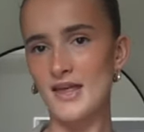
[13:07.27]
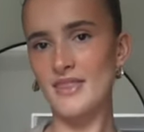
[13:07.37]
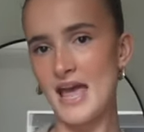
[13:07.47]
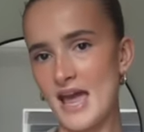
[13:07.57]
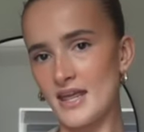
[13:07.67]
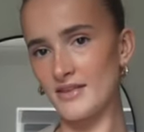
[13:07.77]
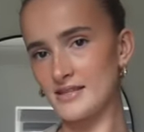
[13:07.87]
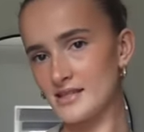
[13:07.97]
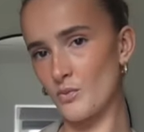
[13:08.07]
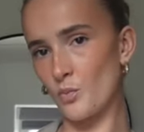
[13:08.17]
and then
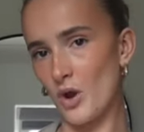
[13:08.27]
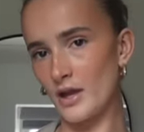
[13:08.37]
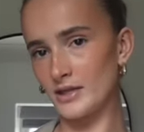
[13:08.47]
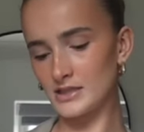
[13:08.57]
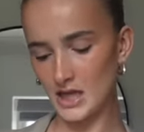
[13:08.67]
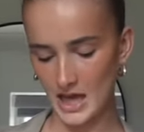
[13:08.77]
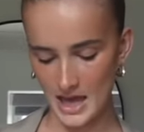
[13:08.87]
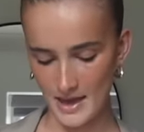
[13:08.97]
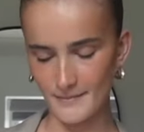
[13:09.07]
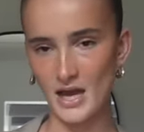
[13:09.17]
this white
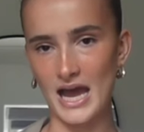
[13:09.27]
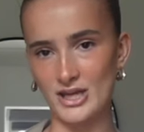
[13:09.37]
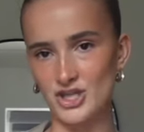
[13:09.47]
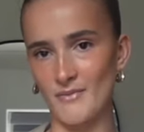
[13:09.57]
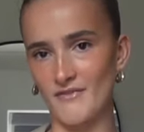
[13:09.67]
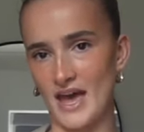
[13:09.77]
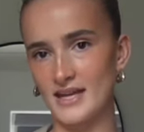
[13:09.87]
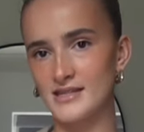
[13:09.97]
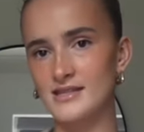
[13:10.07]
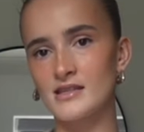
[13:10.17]
H&M
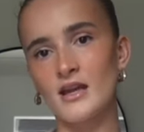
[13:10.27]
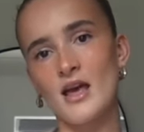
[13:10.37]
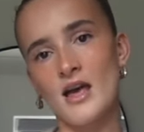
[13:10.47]
vest.